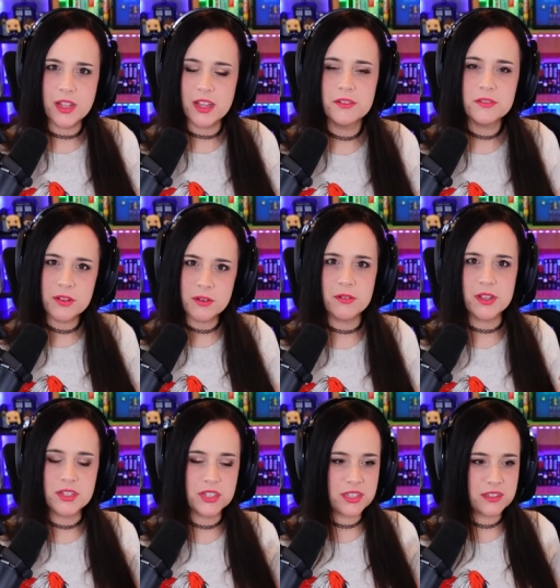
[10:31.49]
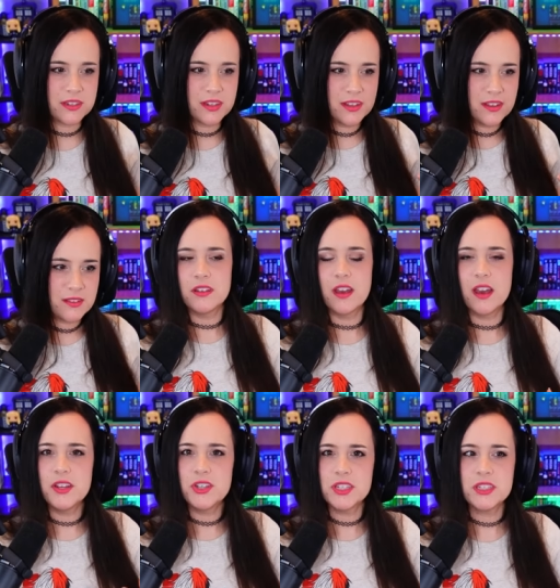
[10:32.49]
I don't know. I just,
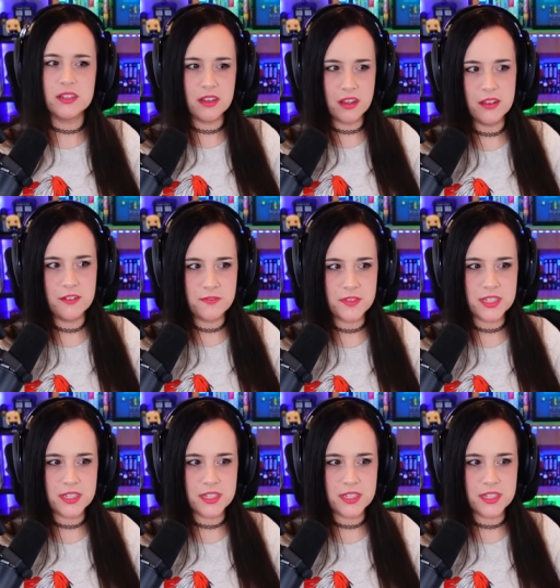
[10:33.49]
I just love